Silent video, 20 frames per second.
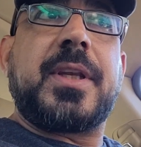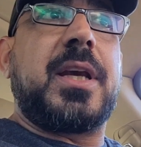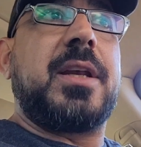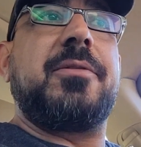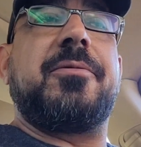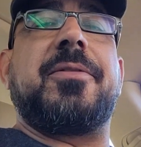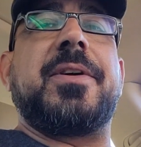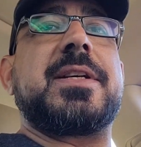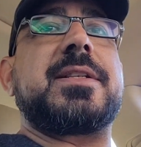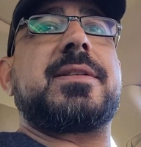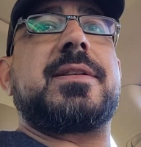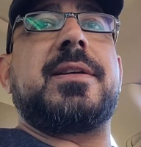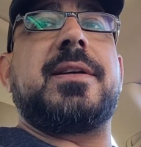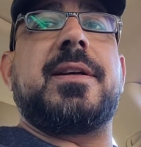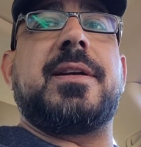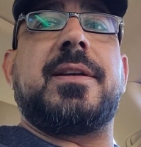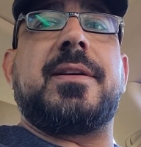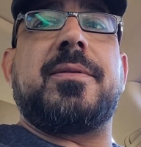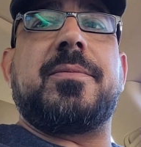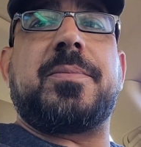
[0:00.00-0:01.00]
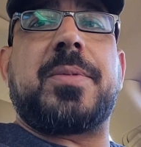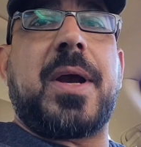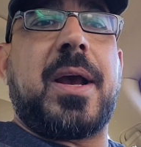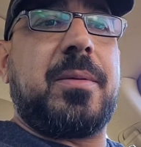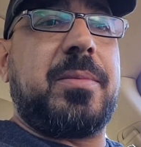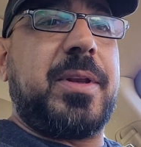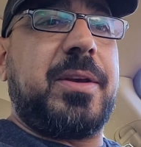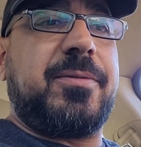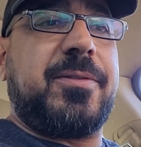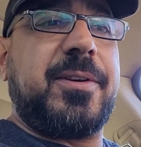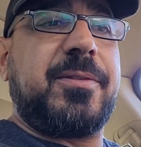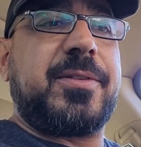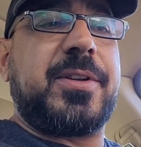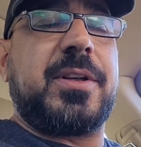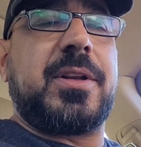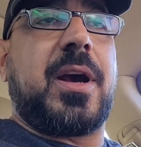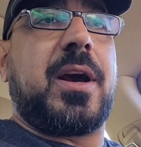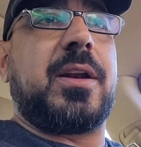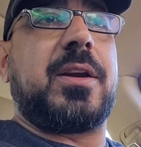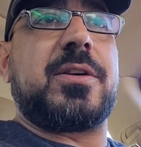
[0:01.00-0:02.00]
invest in probably
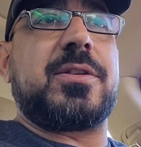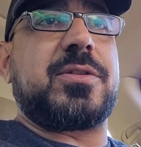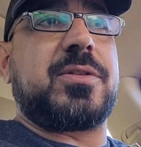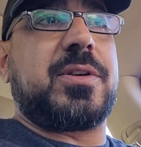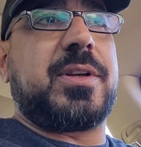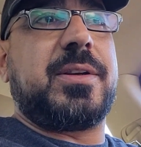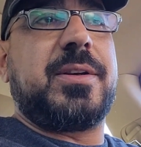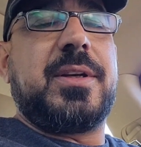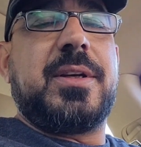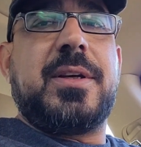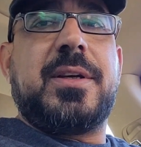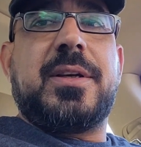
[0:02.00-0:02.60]
$50 or